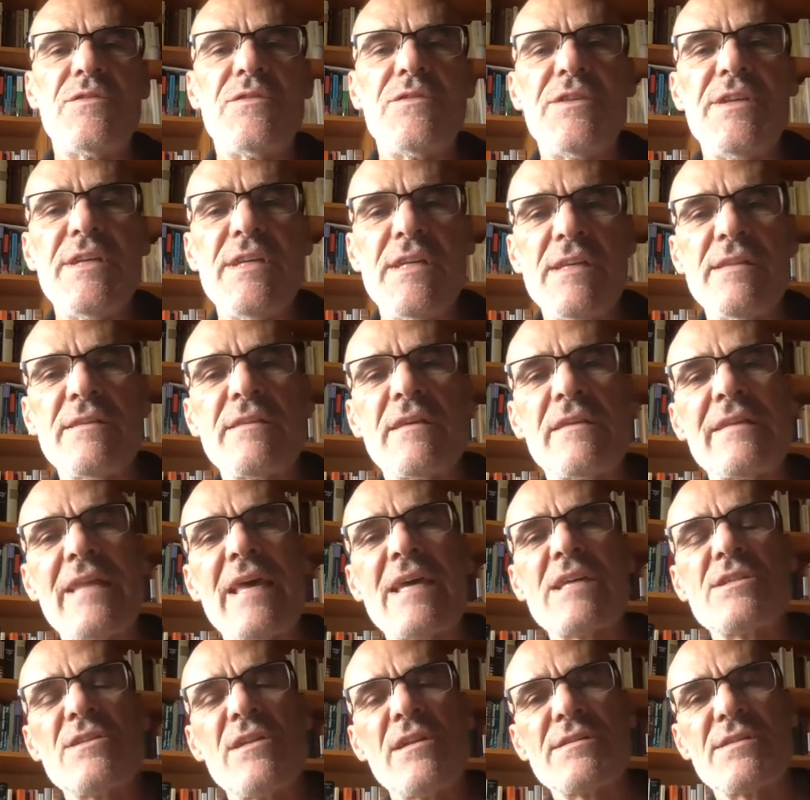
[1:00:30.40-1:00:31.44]
The
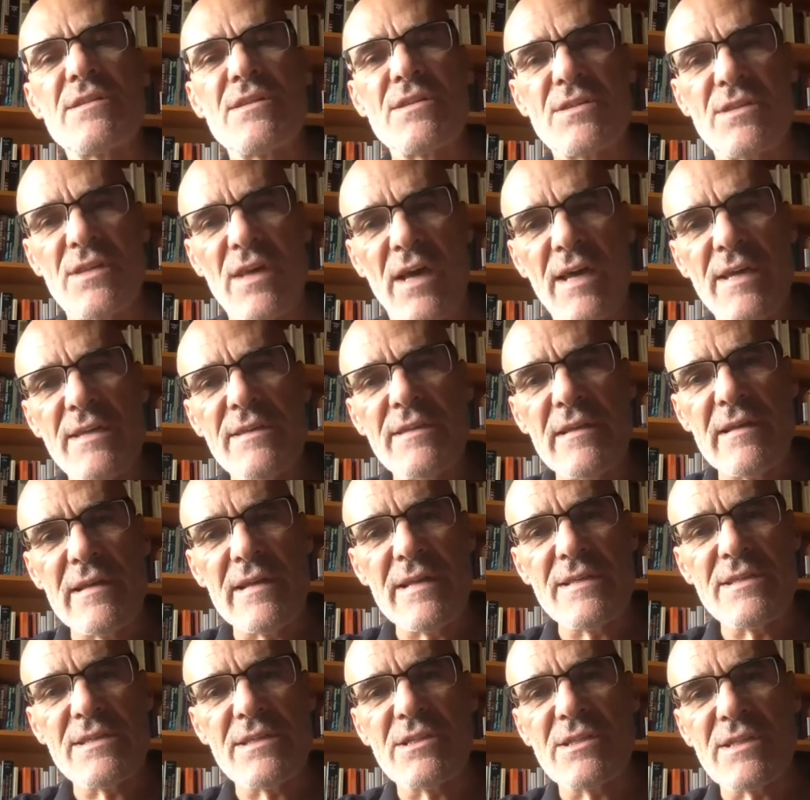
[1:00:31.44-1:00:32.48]
international society,
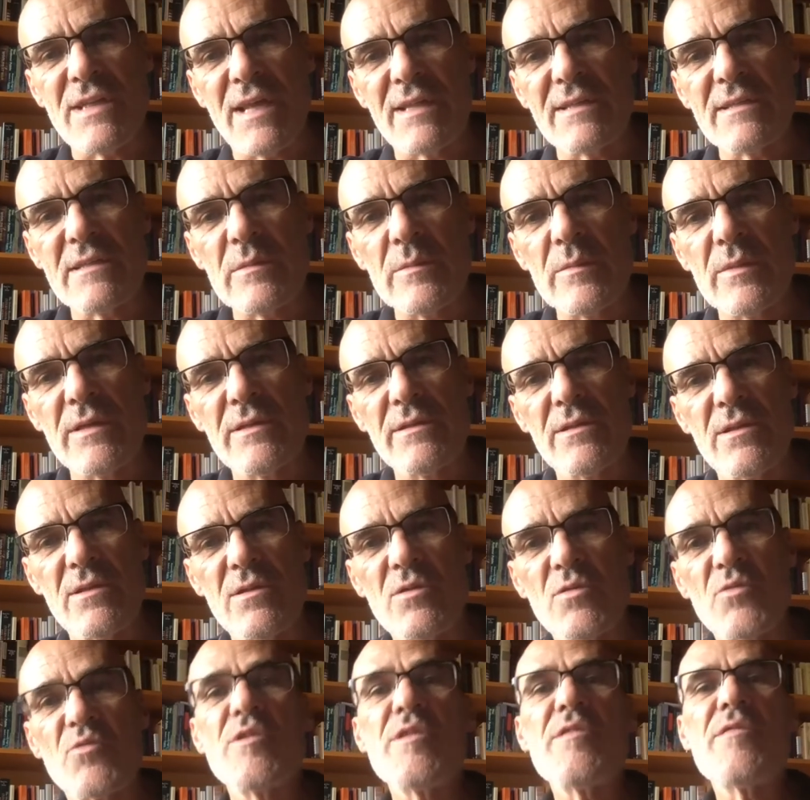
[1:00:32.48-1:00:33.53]
ladies and gentlemen,
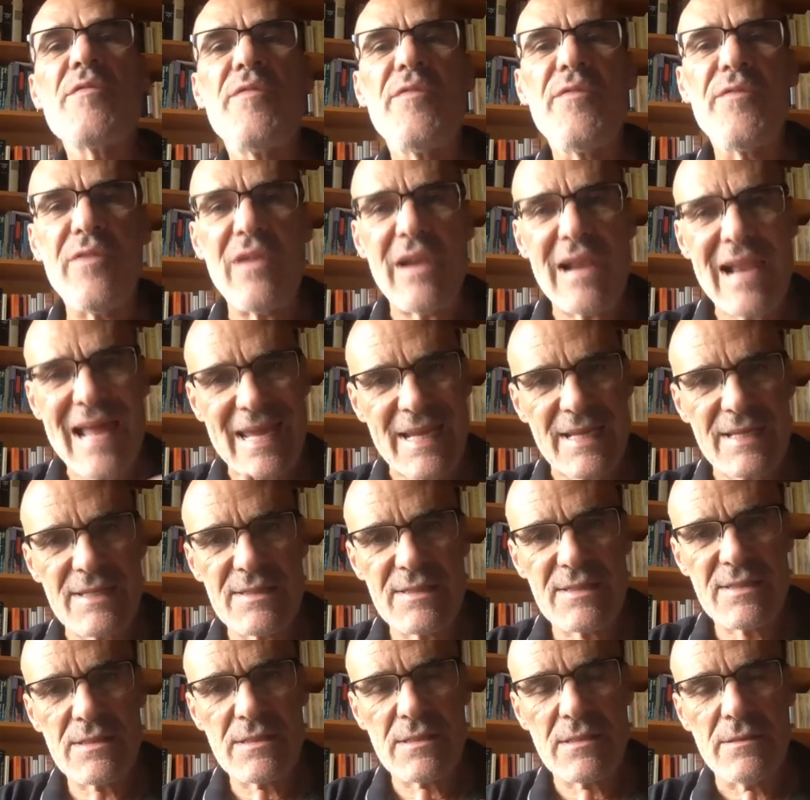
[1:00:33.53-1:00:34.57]

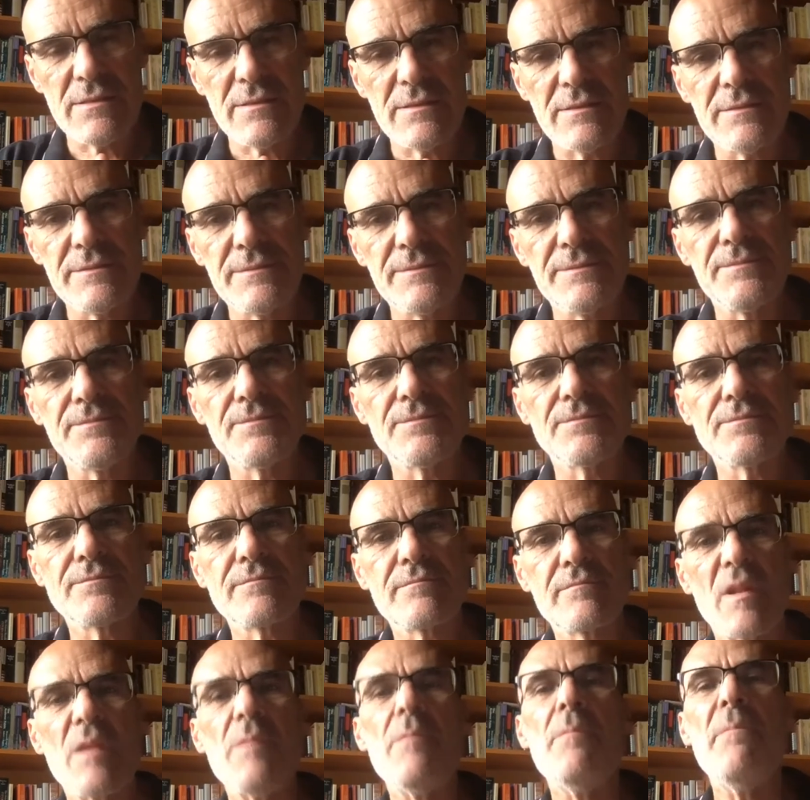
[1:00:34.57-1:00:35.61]
reflects,
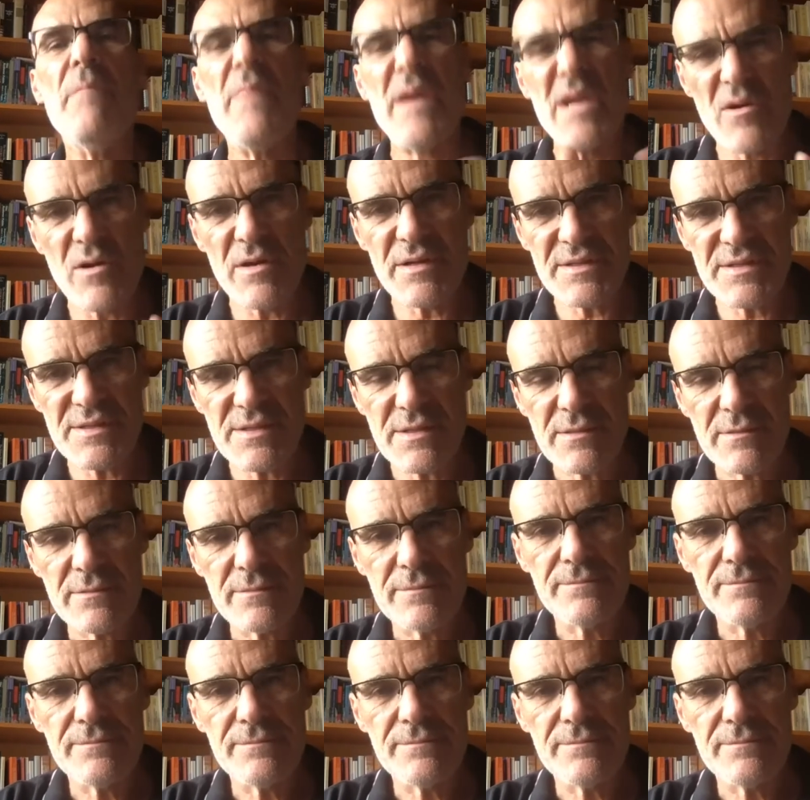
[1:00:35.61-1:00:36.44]
mirrors,